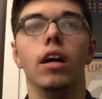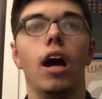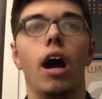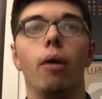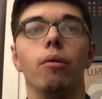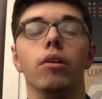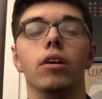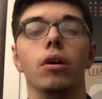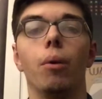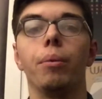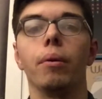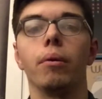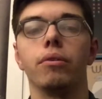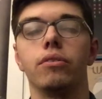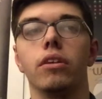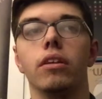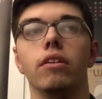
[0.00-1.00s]
I really hope
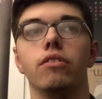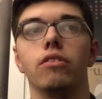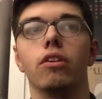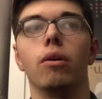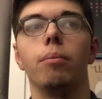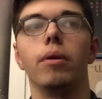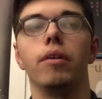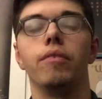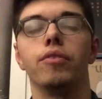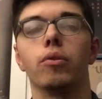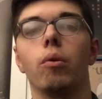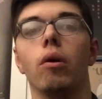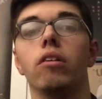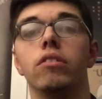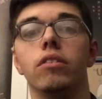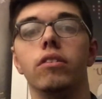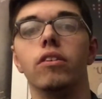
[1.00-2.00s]
you'll see this, though. But if you're
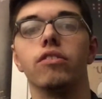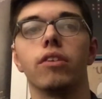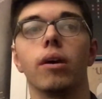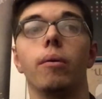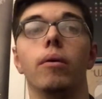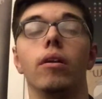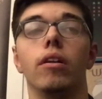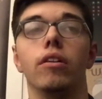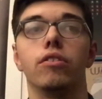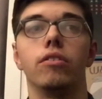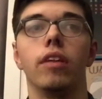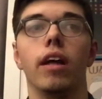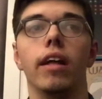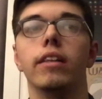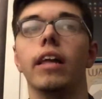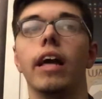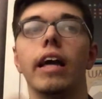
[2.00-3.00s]
watching this, I want to let you
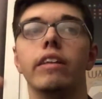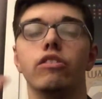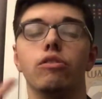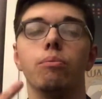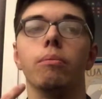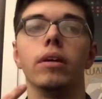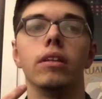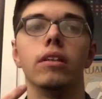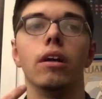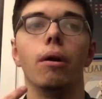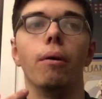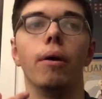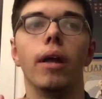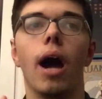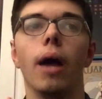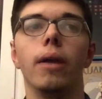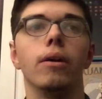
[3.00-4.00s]
know that it's me, though.
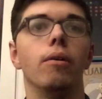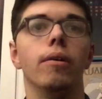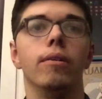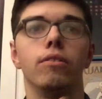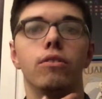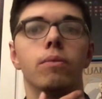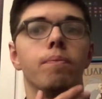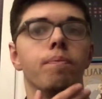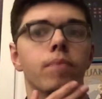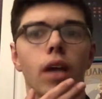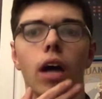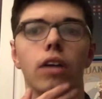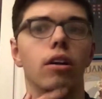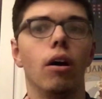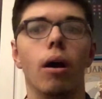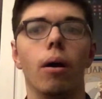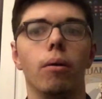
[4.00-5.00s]
And I know
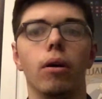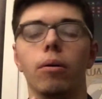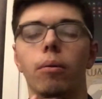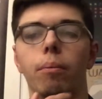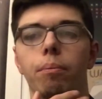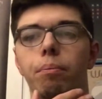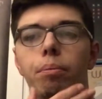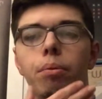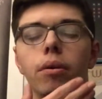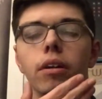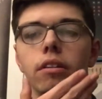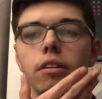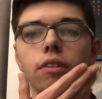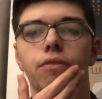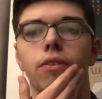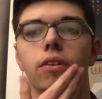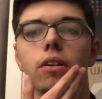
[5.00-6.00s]
I look pretty
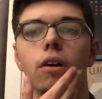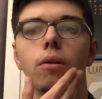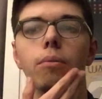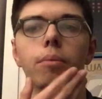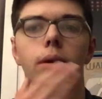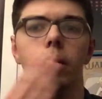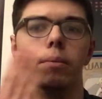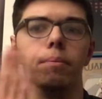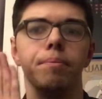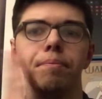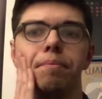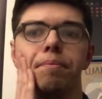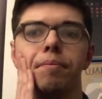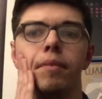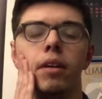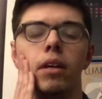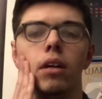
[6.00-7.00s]
different, though, but...
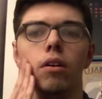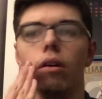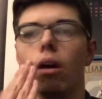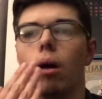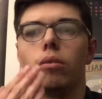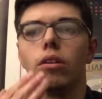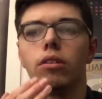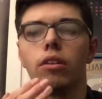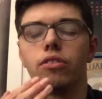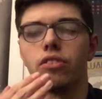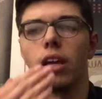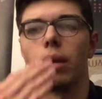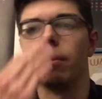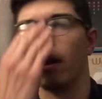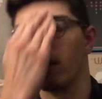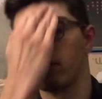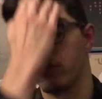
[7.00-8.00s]
Oh, I look the
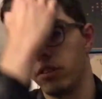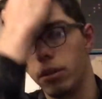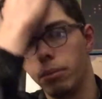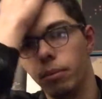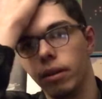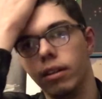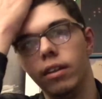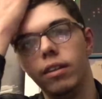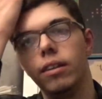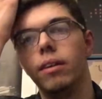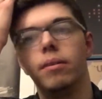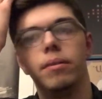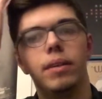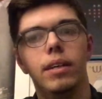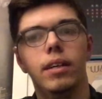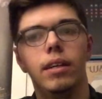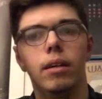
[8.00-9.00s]
same, actually, but... But,
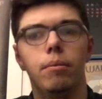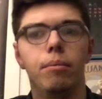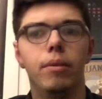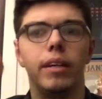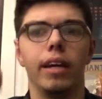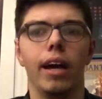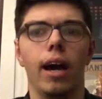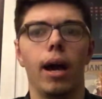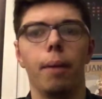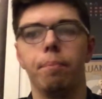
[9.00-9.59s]
yeah.